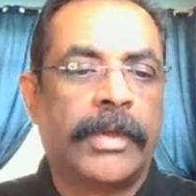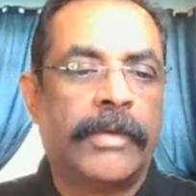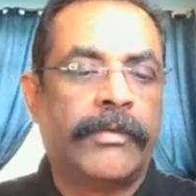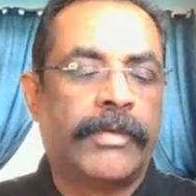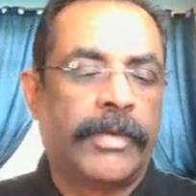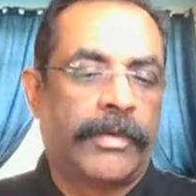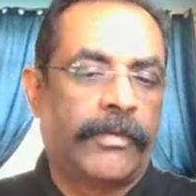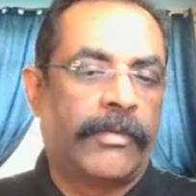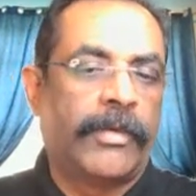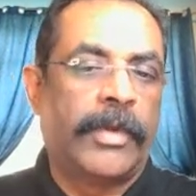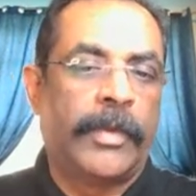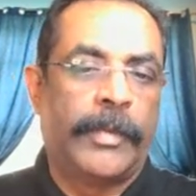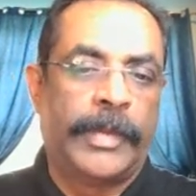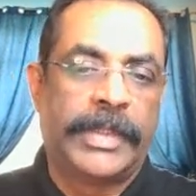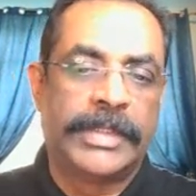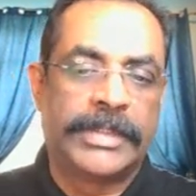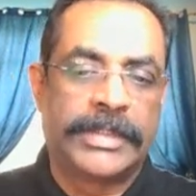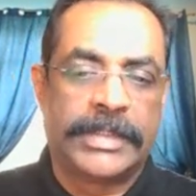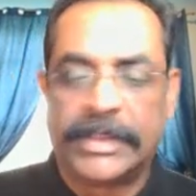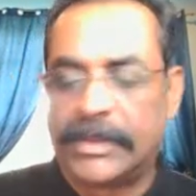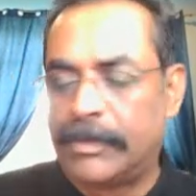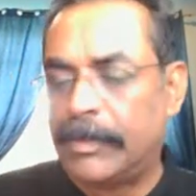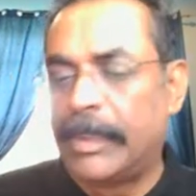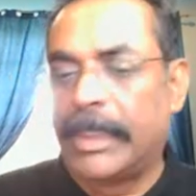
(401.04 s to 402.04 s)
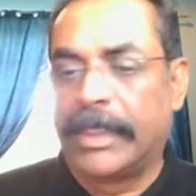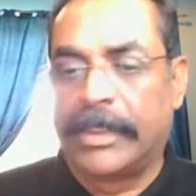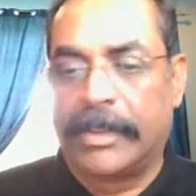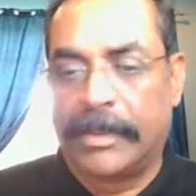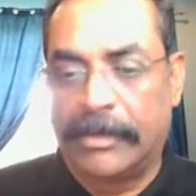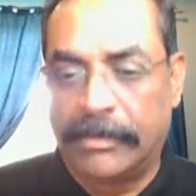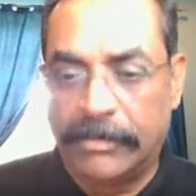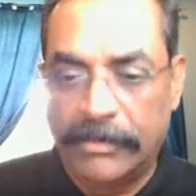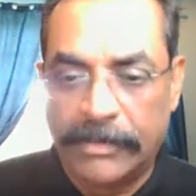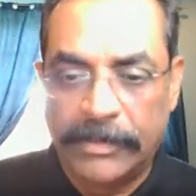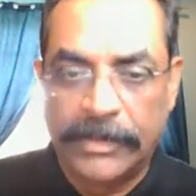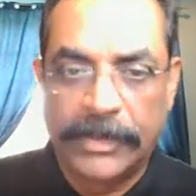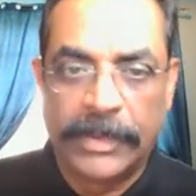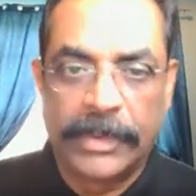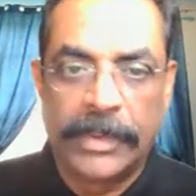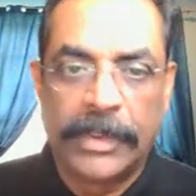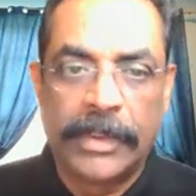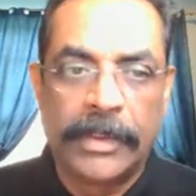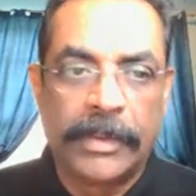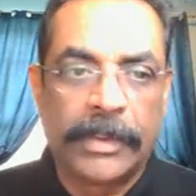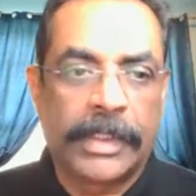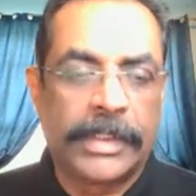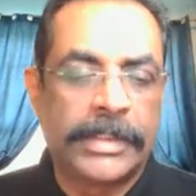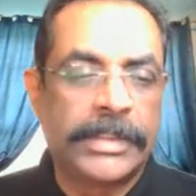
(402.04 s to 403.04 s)
performance is better.
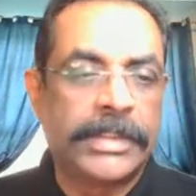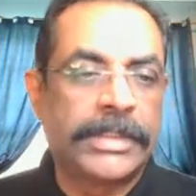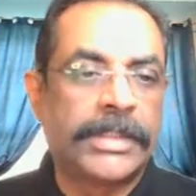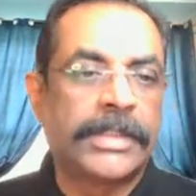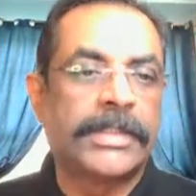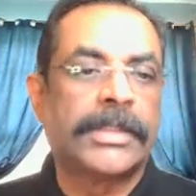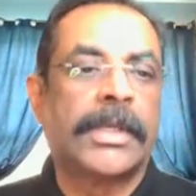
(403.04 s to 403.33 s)
Okay, this is